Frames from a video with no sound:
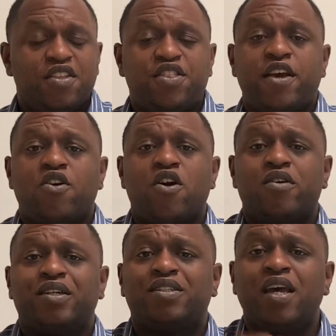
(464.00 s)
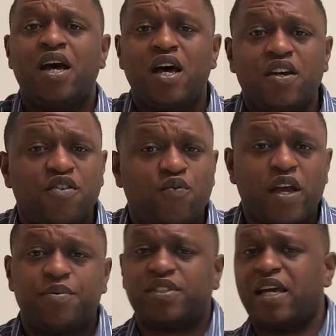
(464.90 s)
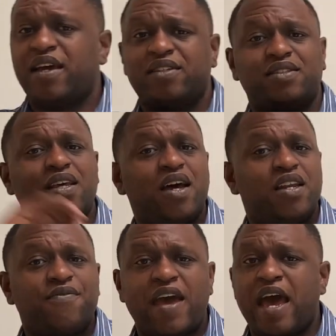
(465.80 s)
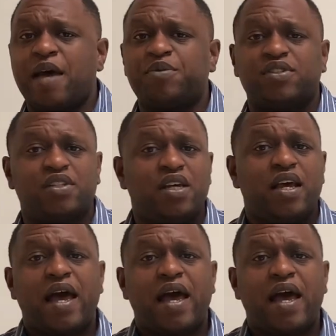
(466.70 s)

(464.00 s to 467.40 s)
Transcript: there are a ton of websites, ton of apps